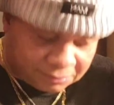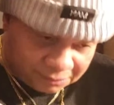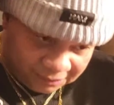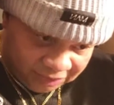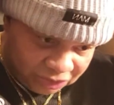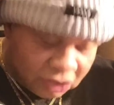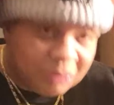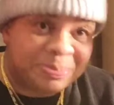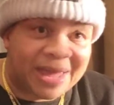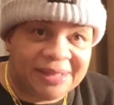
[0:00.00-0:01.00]
So the
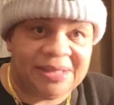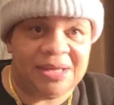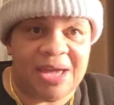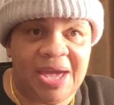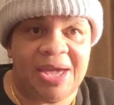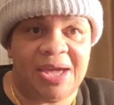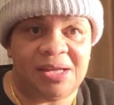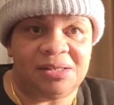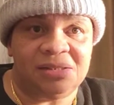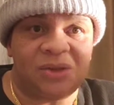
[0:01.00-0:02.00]
black kid had
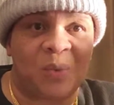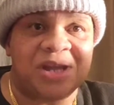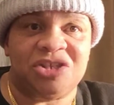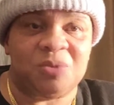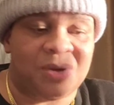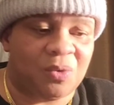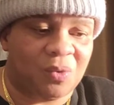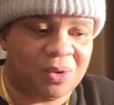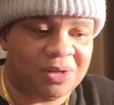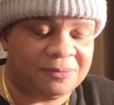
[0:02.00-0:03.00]
the white sweater
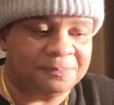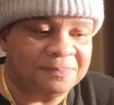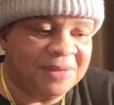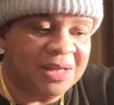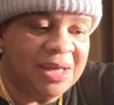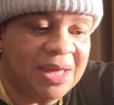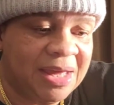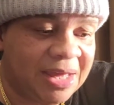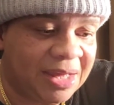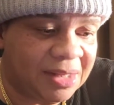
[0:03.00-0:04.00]
on
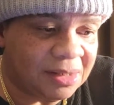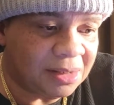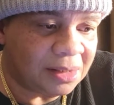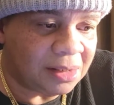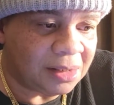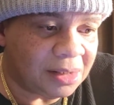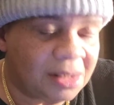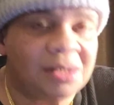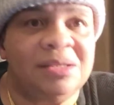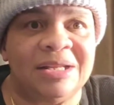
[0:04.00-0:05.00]
and
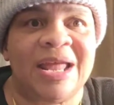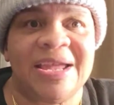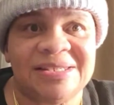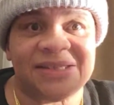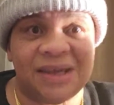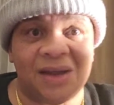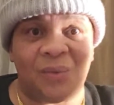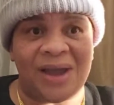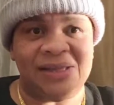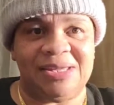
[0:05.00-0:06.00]
the light skinned
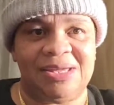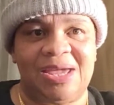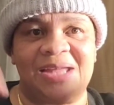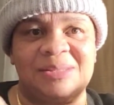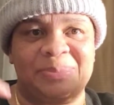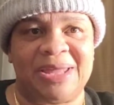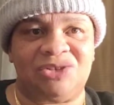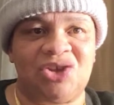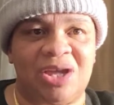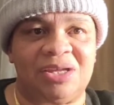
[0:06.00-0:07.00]
white kid had the black
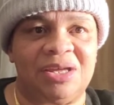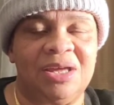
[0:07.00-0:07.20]
jacket.